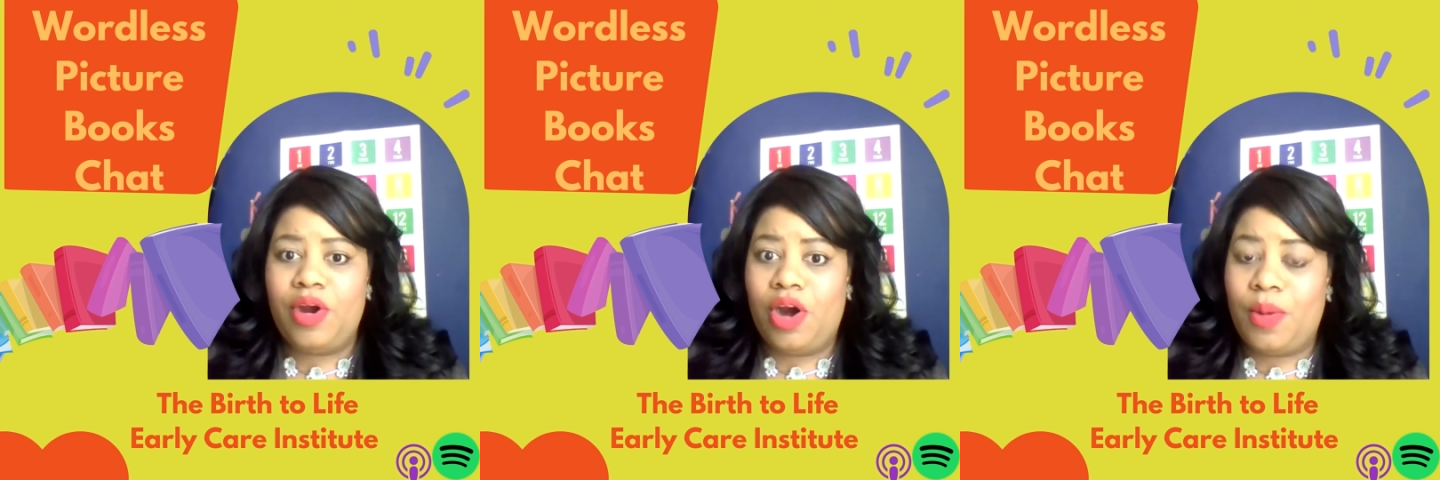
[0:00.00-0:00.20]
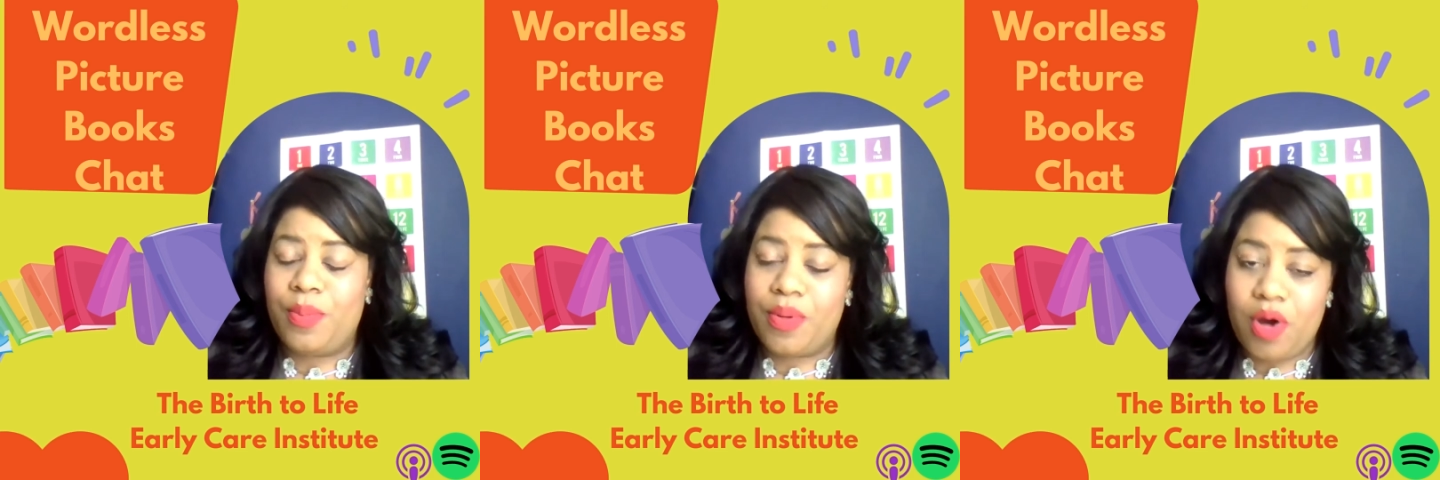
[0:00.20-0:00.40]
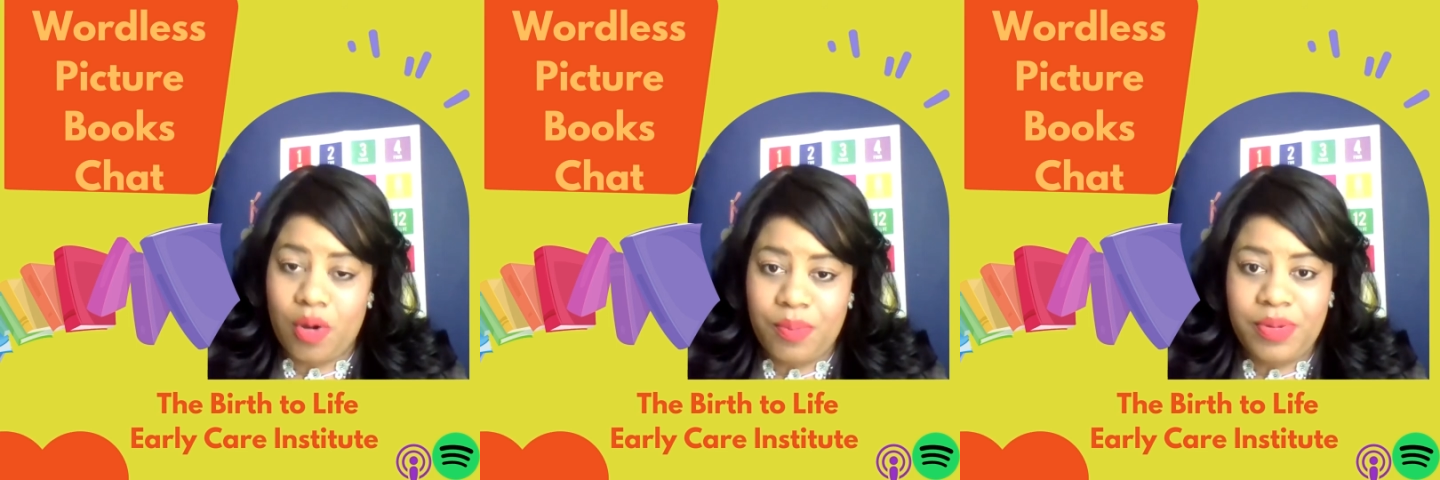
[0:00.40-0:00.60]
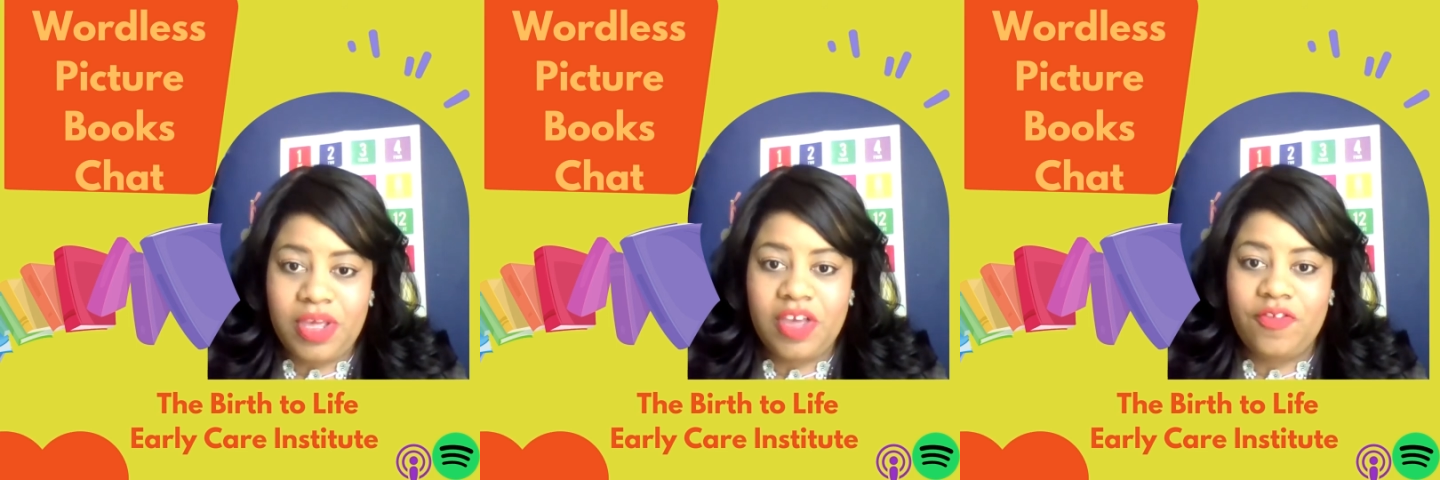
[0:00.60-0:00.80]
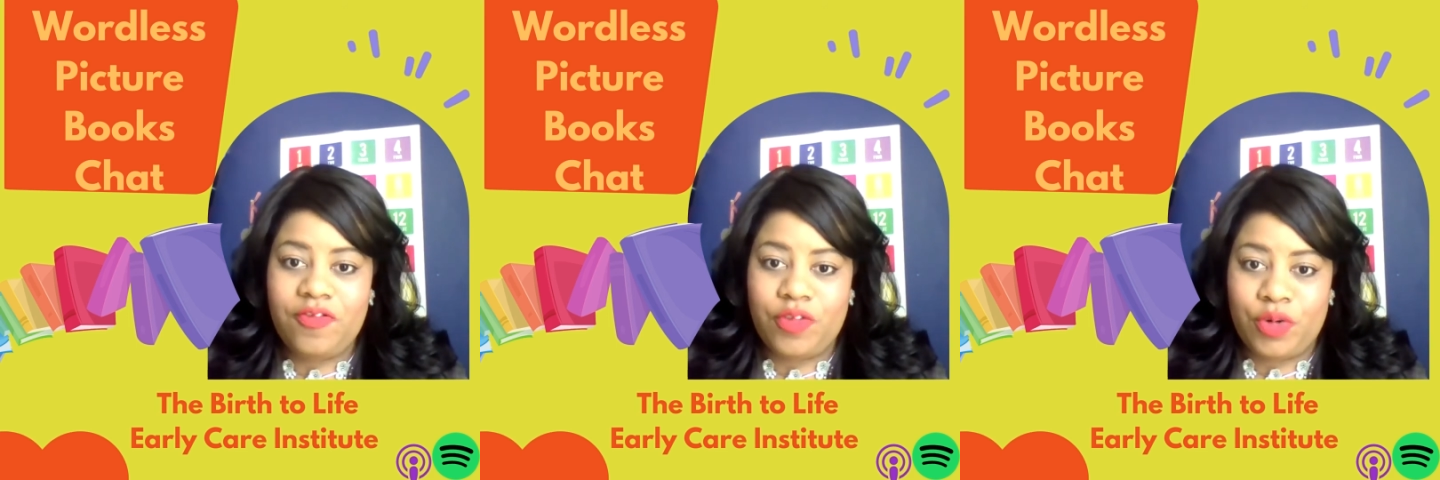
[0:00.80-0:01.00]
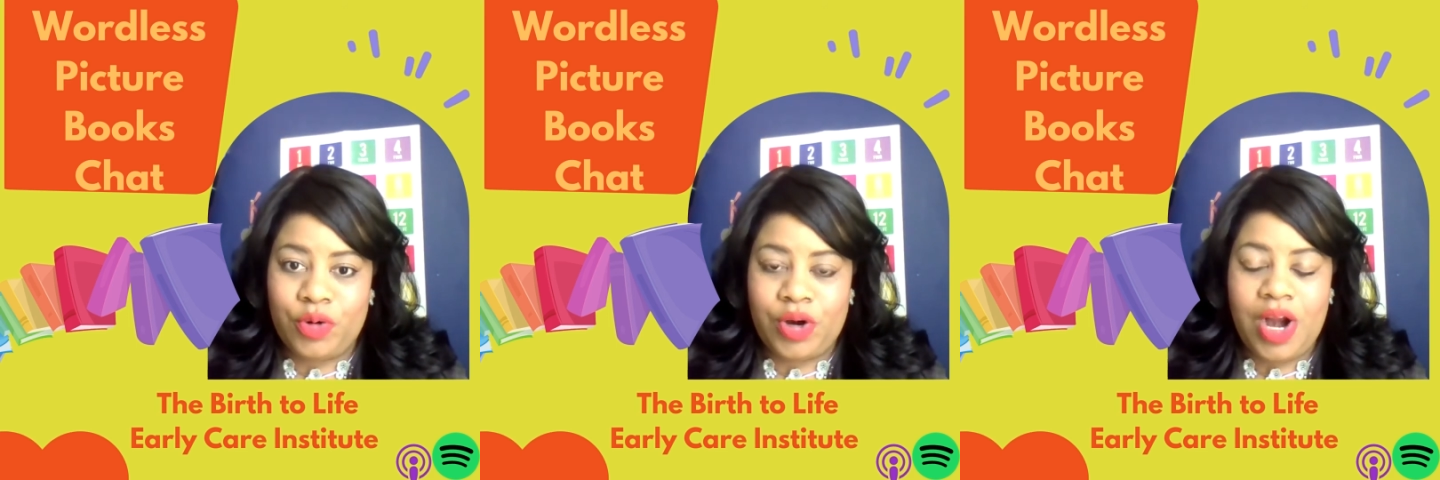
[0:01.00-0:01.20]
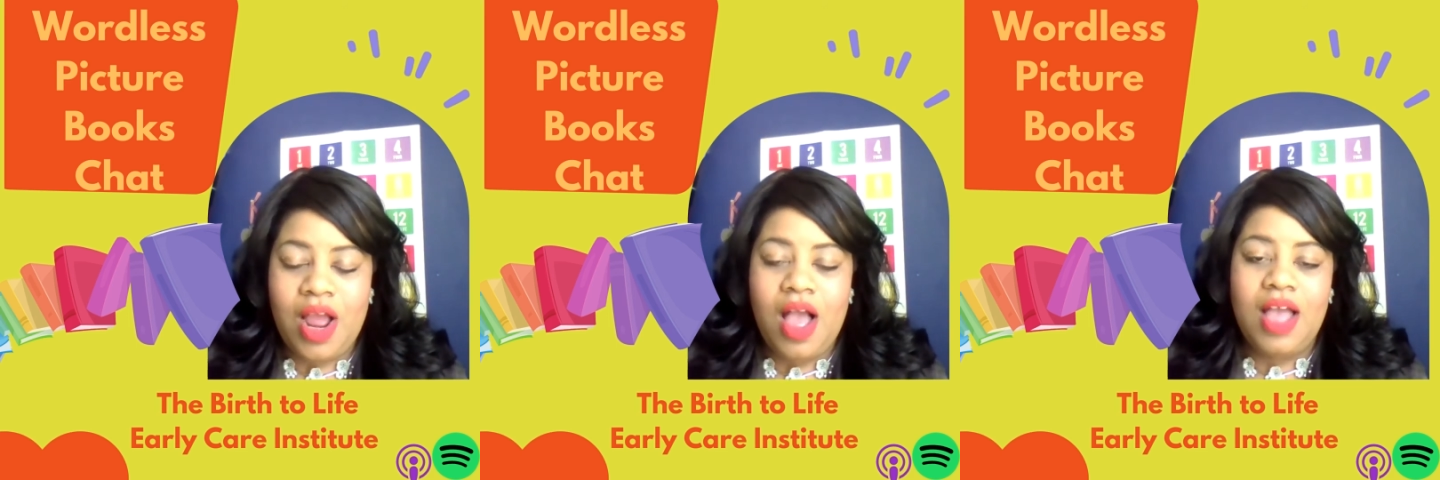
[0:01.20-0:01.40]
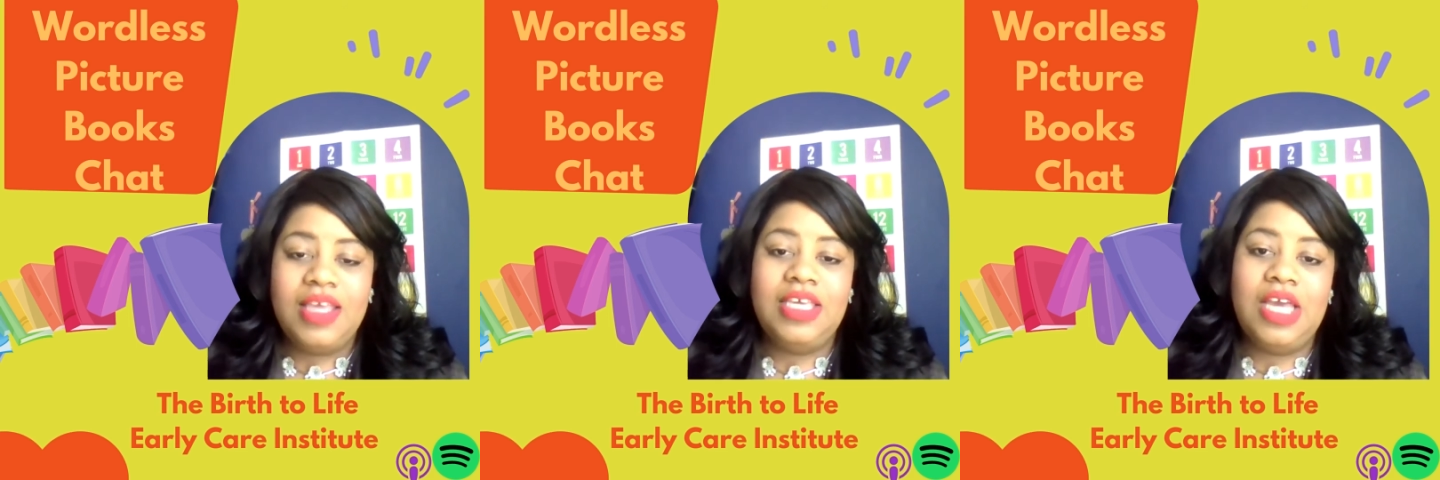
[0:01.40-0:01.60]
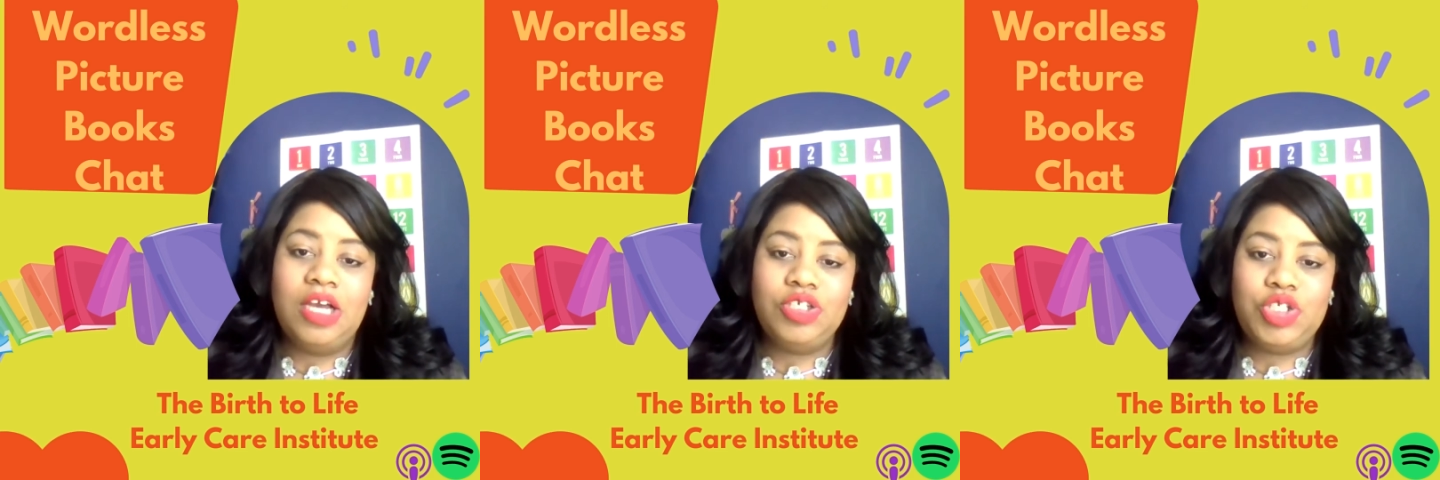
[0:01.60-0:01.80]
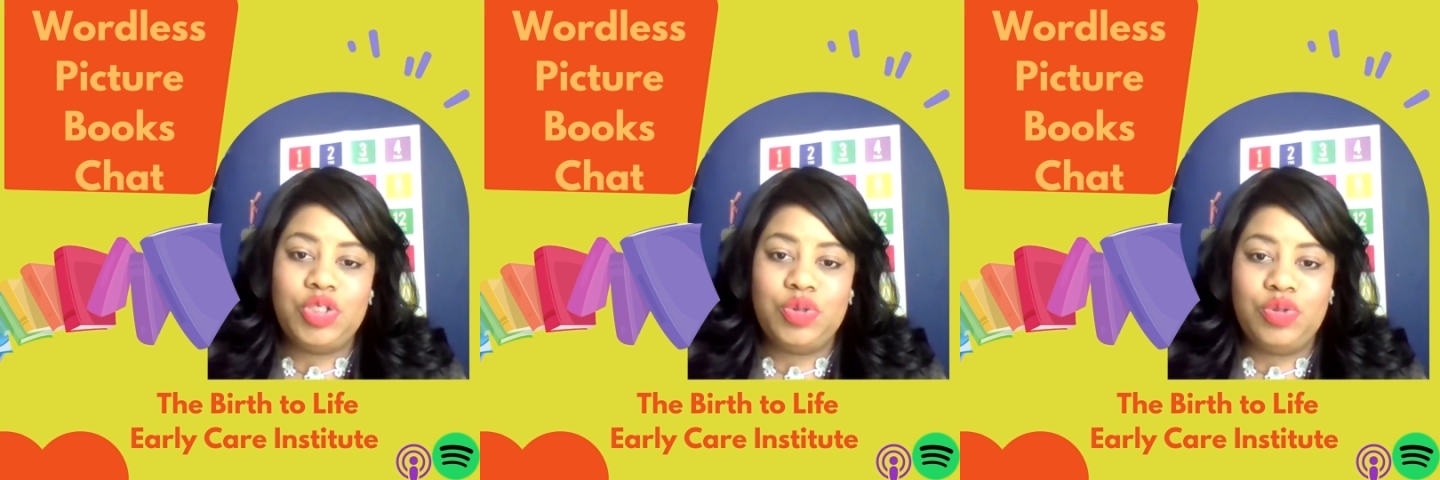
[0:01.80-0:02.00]
appropriate for
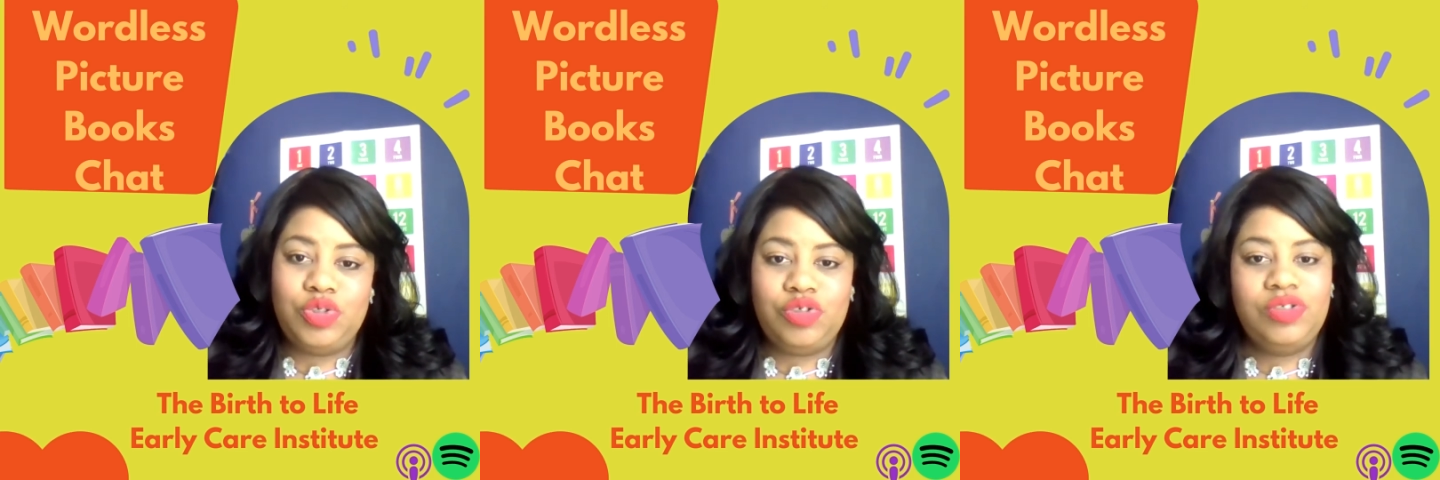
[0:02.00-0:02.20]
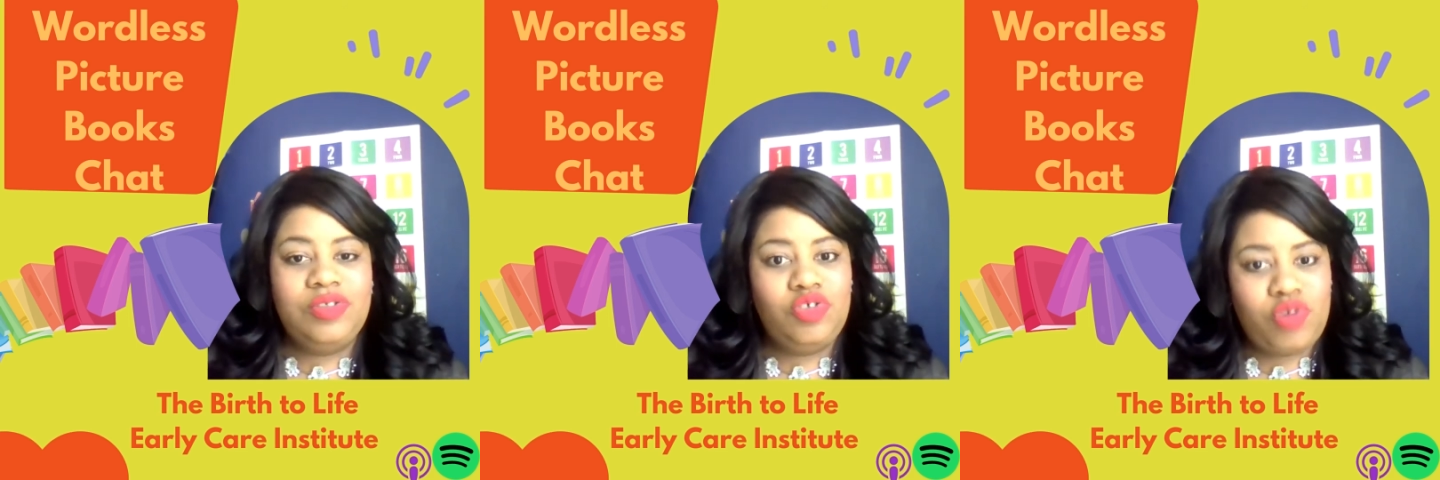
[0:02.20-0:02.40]
young children,